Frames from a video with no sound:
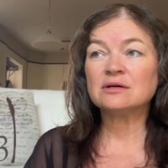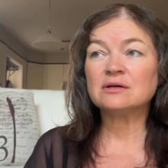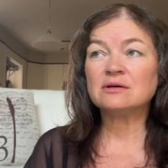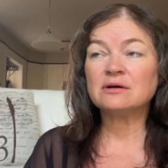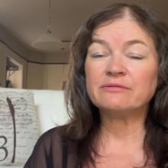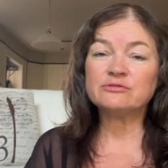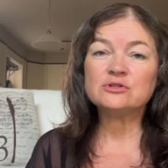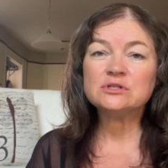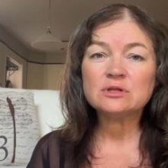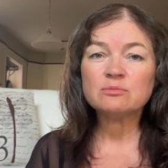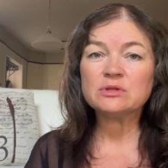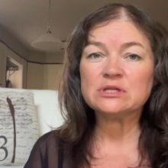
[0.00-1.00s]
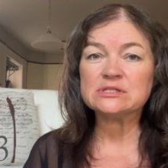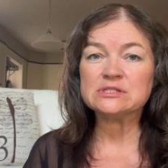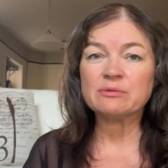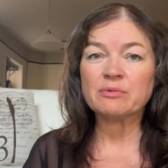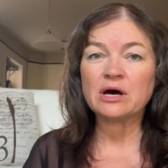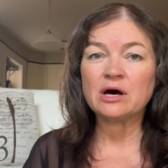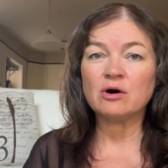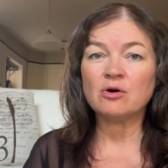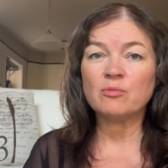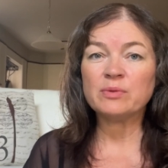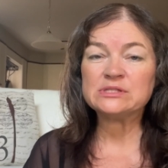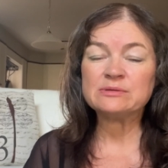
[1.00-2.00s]
you have to deal with this
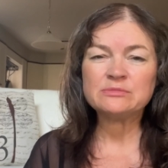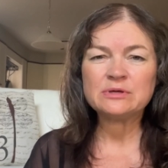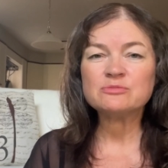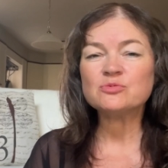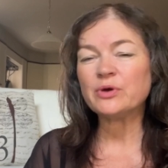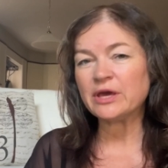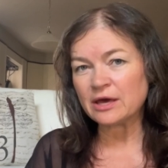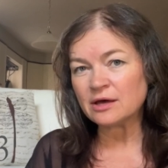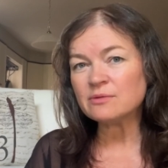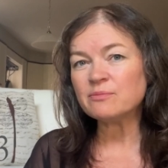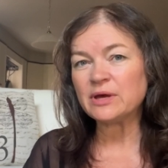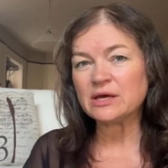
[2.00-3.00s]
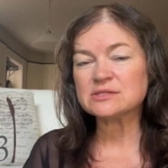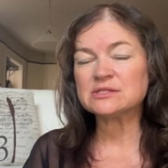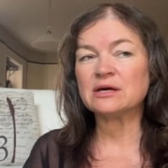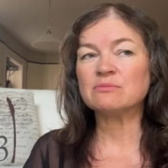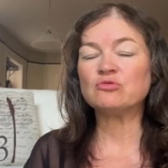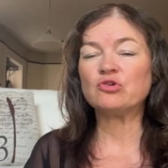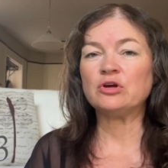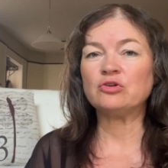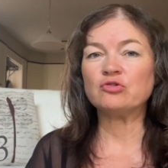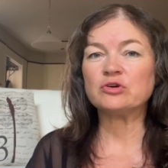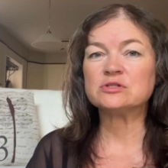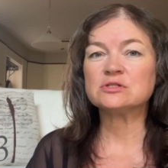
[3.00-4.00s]
somehow. But sometimes we can make some
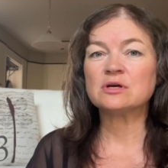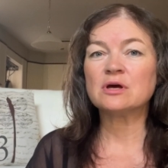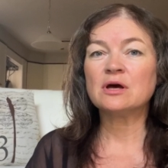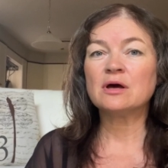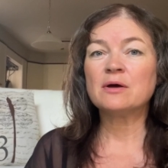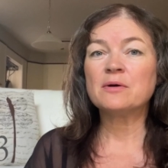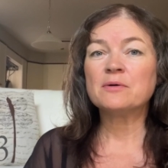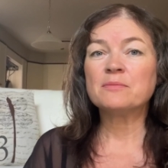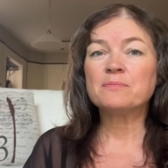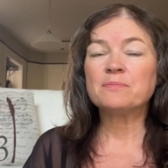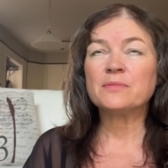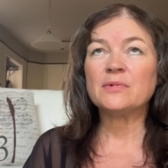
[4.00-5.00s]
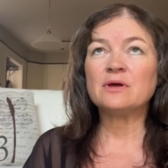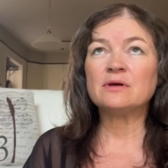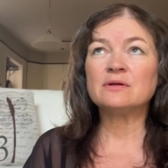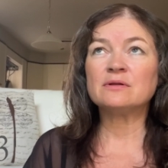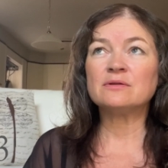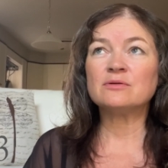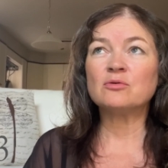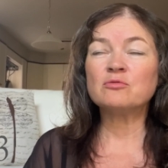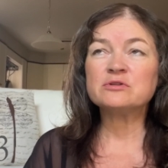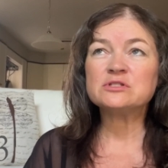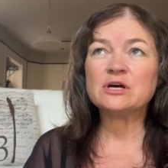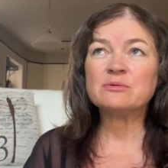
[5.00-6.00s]
changes. And
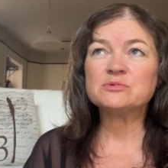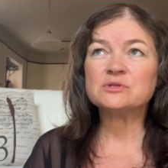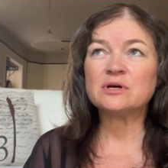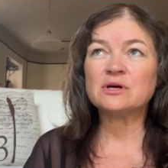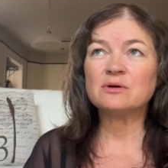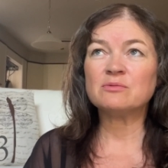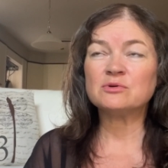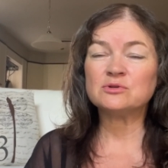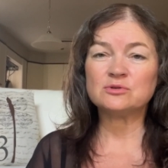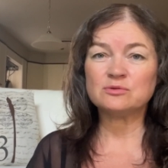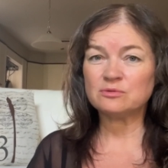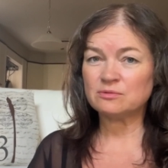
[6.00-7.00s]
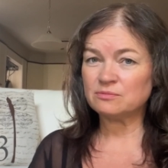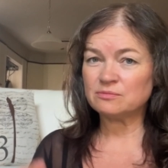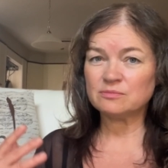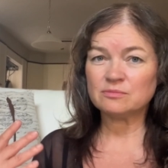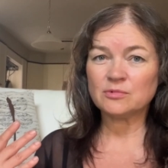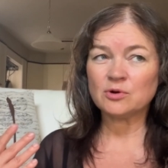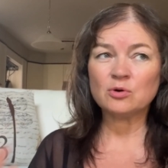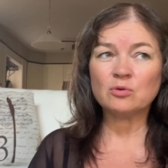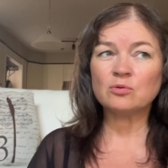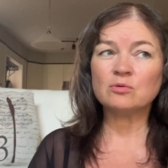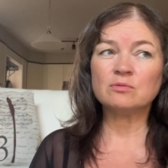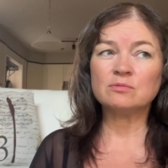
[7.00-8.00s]
oftentimes I want to
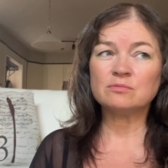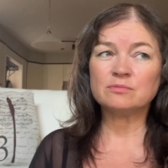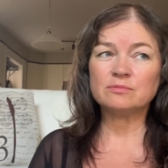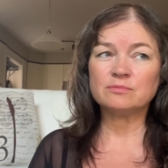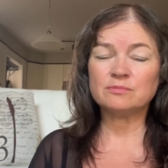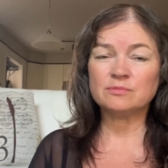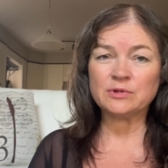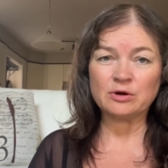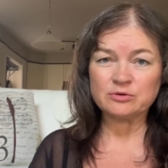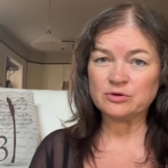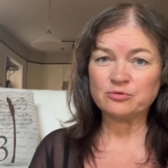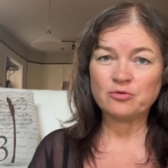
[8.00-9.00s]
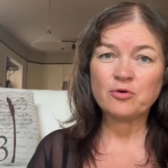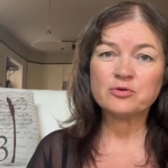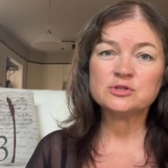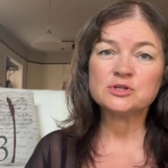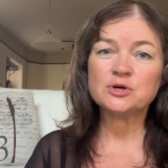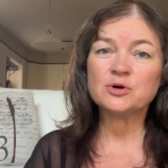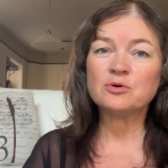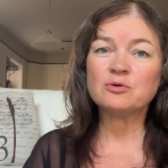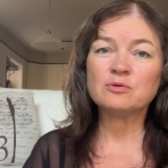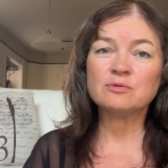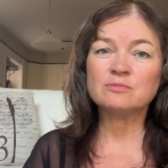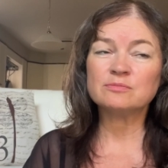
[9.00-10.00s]
go downtown
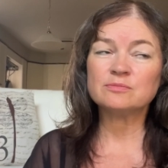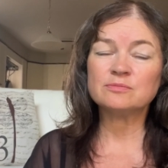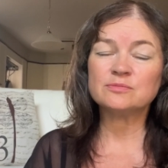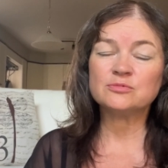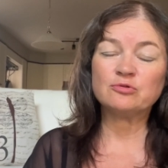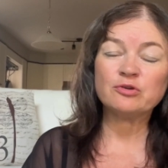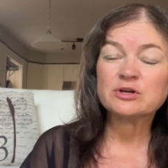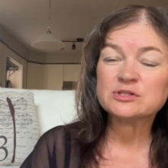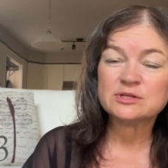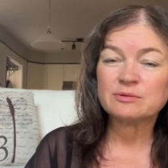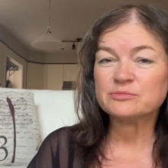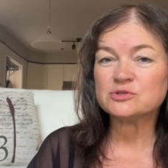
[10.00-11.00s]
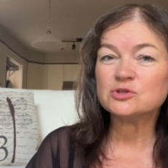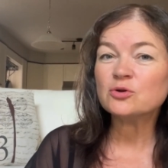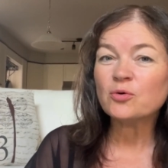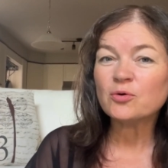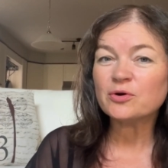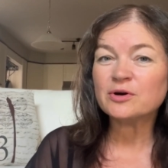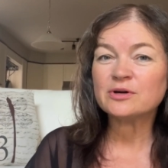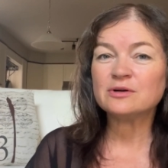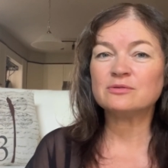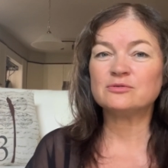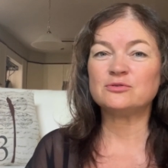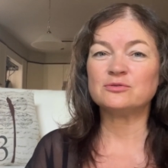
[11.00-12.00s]
Toronto to check some
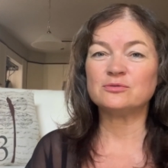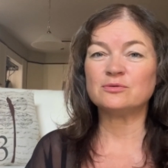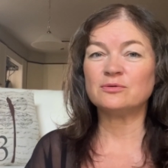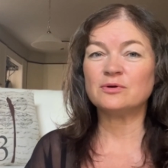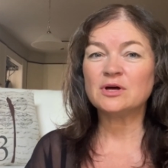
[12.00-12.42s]
store, to